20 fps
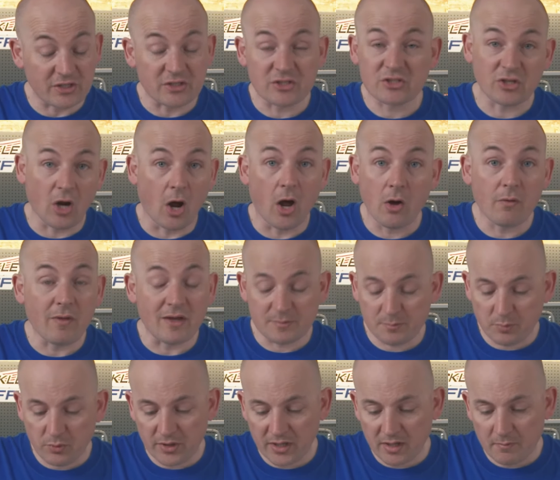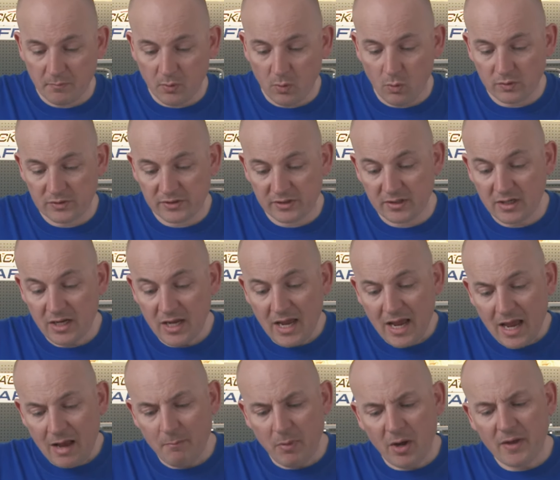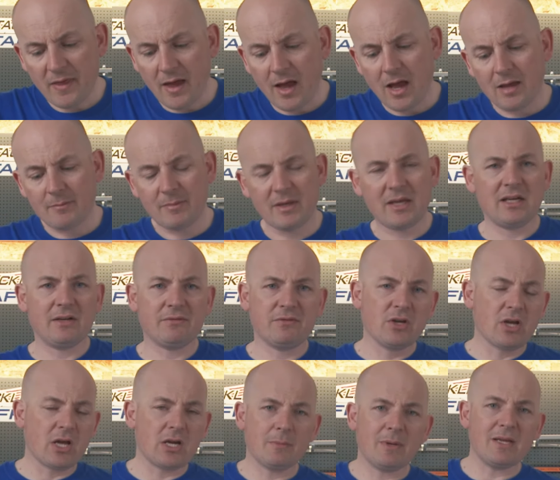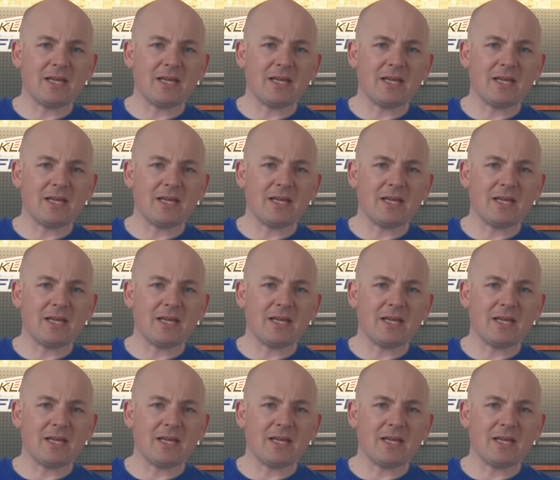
style. That's pretty important. And by that I mean, if you're going to be